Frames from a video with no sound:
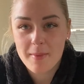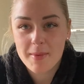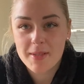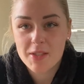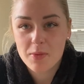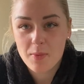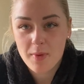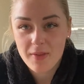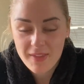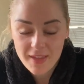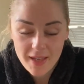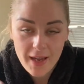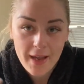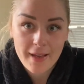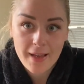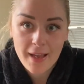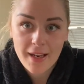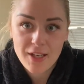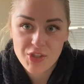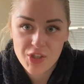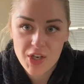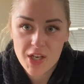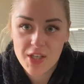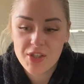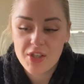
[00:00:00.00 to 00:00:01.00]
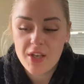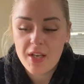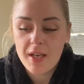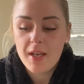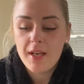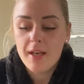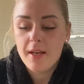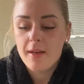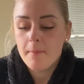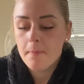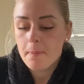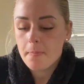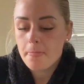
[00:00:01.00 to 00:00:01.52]
It's the one thing I can change.
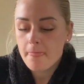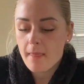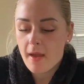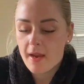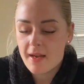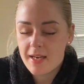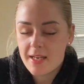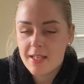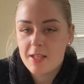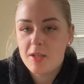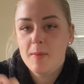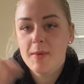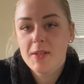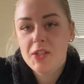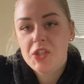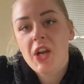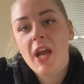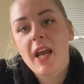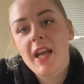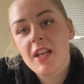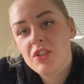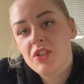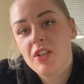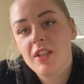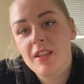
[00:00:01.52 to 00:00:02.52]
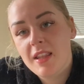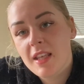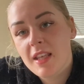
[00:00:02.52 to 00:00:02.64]
I need to be changing